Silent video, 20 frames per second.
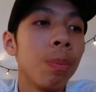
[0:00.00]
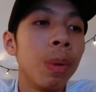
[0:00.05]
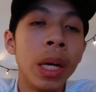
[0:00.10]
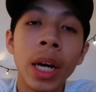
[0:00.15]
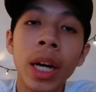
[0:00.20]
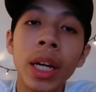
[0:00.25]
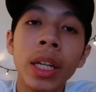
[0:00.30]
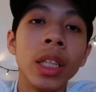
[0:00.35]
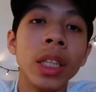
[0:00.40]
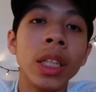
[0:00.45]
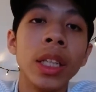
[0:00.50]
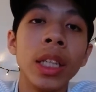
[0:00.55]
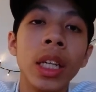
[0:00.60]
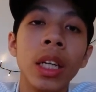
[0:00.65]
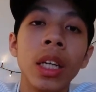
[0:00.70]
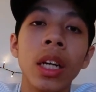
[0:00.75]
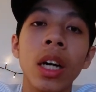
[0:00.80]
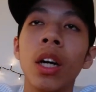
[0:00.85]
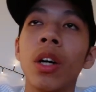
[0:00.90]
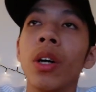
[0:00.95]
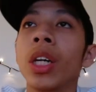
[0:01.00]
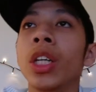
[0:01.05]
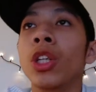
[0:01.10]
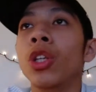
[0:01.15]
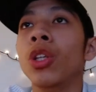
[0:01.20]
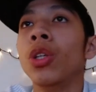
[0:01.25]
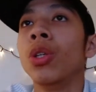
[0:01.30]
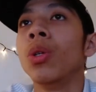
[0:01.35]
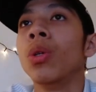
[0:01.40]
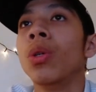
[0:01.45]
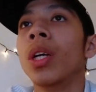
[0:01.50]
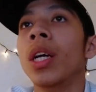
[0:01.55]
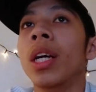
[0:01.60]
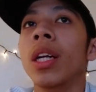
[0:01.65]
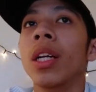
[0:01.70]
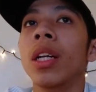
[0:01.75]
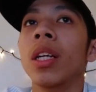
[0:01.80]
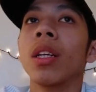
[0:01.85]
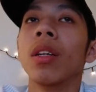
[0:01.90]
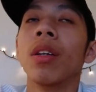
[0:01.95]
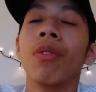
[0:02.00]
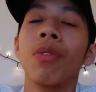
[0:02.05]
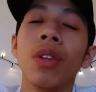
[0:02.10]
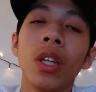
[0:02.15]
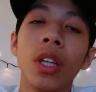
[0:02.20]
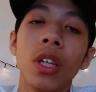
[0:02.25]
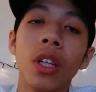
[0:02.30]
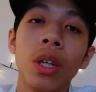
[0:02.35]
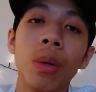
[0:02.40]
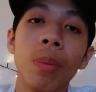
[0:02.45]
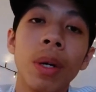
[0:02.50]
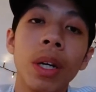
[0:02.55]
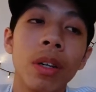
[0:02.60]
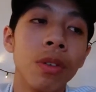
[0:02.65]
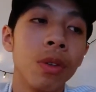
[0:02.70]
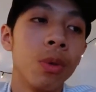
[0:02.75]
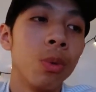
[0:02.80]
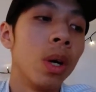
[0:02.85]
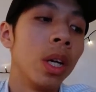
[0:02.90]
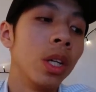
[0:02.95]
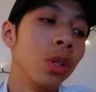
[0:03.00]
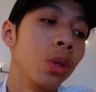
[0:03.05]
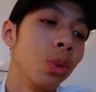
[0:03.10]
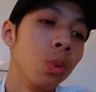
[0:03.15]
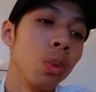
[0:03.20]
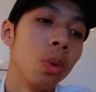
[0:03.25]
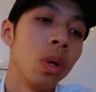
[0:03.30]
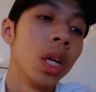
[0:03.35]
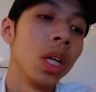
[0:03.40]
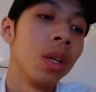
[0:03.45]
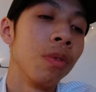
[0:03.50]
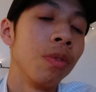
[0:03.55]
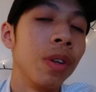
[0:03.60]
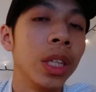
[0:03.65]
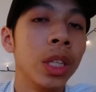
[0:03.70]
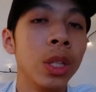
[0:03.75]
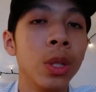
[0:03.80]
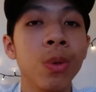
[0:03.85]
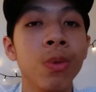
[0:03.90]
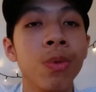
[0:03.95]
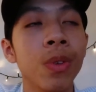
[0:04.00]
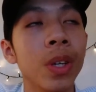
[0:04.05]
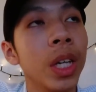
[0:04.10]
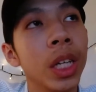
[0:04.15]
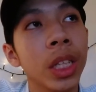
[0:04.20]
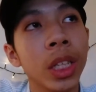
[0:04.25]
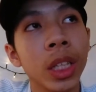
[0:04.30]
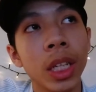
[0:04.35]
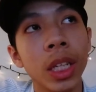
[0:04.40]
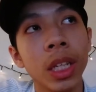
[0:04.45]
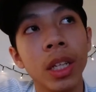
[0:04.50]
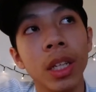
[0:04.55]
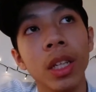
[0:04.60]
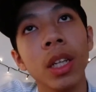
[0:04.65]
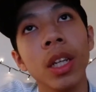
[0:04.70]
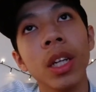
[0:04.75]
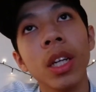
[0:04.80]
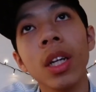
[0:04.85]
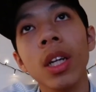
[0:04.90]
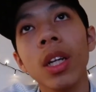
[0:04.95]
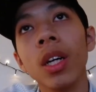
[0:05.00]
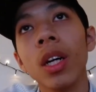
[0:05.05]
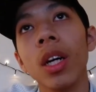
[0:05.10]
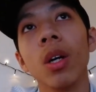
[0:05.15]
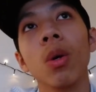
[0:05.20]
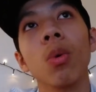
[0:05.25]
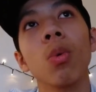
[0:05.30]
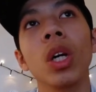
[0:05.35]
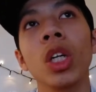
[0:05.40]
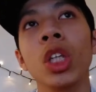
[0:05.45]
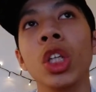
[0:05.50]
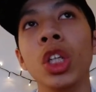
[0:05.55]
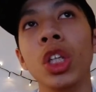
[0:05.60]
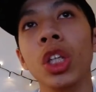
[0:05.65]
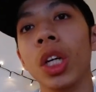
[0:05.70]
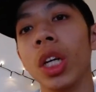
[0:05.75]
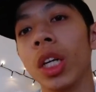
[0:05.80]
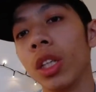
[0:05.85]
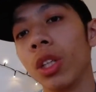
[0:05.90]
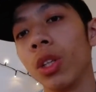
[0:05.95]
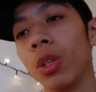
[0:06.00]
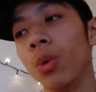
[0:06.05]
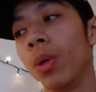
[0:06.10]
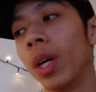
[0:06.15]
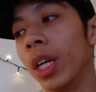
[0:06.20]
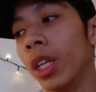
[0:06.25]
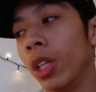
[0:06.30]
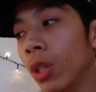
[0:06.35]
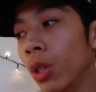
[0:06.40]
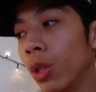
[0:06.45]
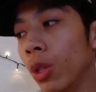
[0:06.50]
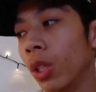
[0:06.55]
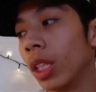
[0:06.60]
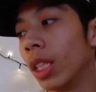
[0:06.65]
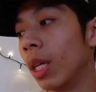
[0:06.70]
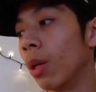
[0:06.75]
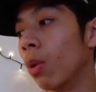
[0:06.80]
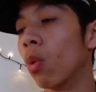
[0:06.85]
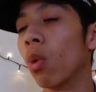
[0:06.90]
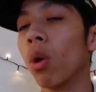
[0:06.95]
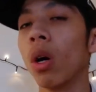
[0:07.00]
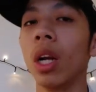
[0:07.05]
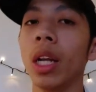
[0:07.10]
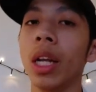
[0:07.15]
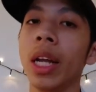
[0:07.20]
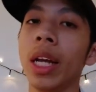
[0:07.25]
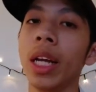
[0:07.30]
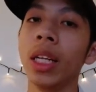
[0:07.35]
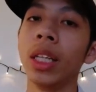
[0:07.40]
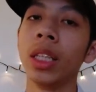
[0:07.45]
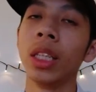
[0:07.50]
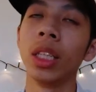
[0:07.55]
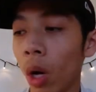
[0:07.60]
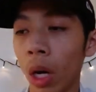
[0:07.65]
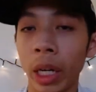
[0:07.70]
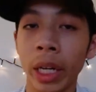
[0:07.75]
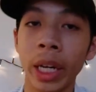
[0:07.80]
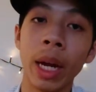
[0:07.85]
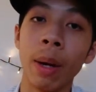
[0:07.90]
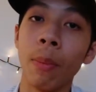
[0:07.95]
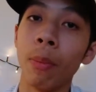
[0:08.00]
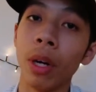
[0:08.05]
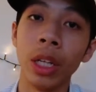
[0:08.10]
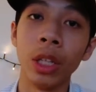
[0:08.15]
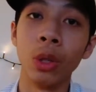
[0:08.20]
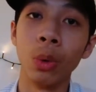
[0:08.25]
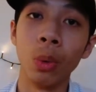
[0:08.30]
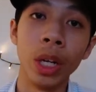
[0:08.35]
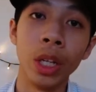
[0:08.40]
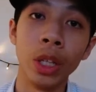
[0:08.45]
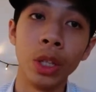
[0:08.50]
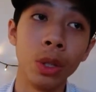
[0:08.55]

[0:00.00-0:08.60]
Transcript: behind the scene how I shoot and talk about one-to-one, face-to-face, and what shot do I use and what lens, what camera do I